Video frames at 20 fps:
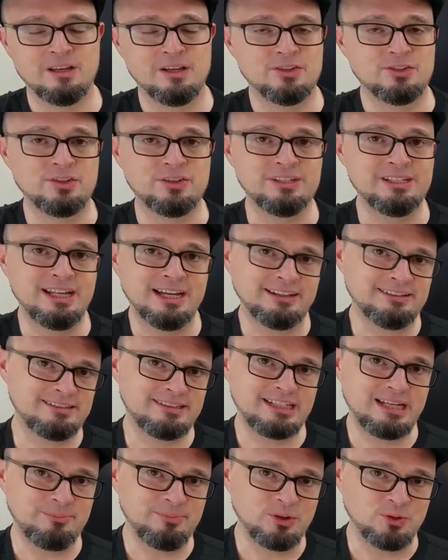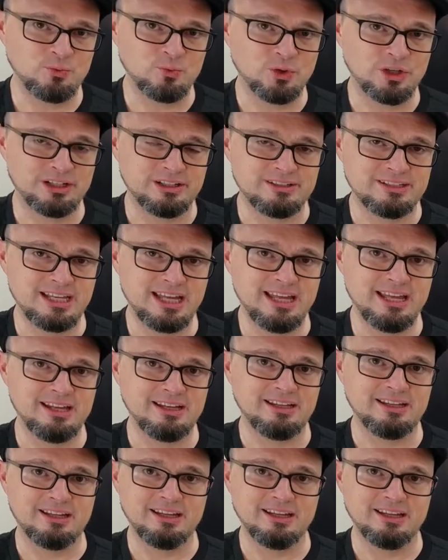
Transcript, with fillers: So the next step you'd want to take